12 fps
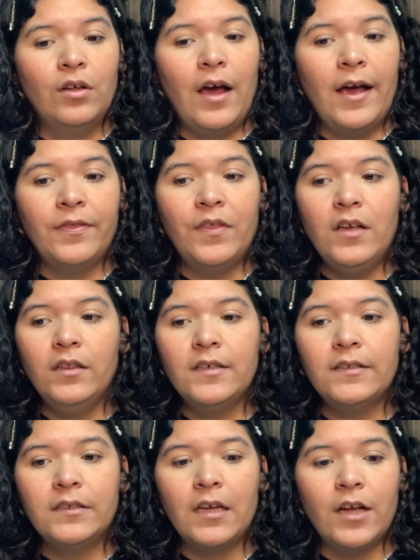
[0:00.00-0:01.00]
I think the
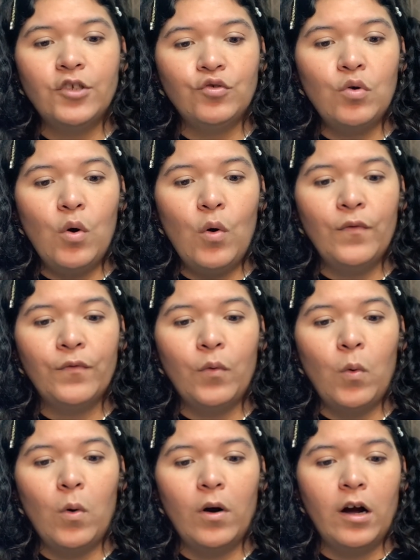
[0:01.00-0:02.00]
schedule
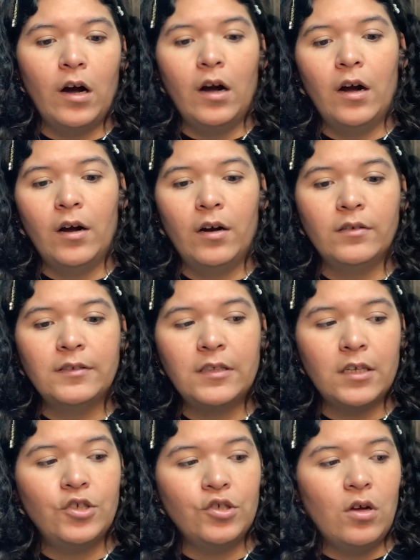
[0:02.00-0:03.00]
for
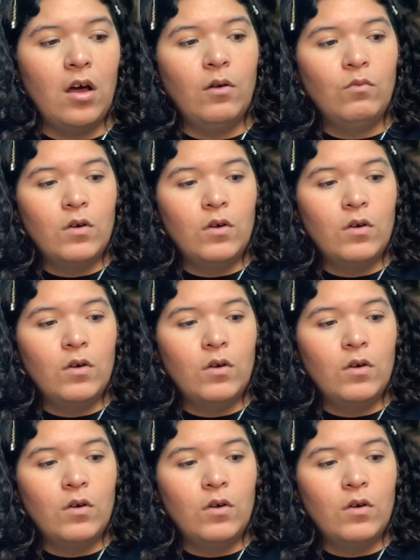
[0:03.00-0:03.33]
Stitch Con